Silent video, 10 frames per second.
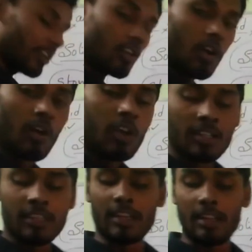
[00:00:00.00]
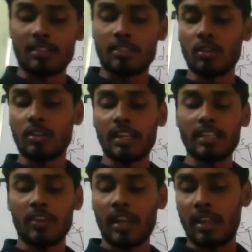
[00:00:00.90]
No, that is. So that
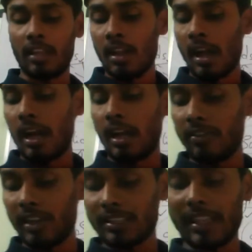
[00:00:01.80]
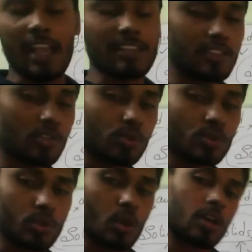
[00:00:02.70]
is why always gases should
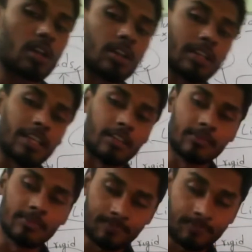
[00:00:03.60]
store in